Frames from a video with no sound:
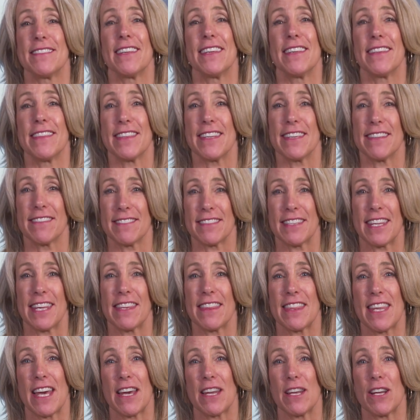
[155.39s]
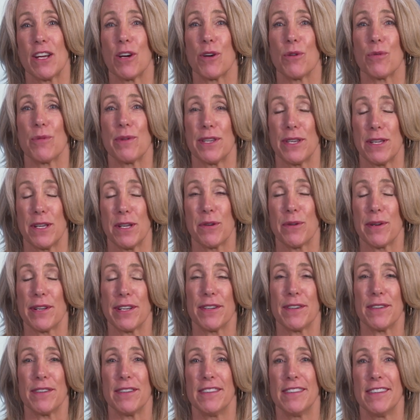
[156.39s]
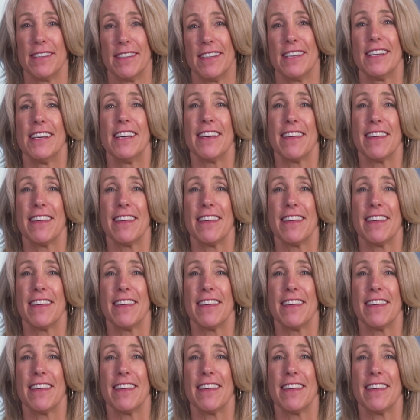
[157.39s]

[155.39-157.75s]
and things like that are really critical.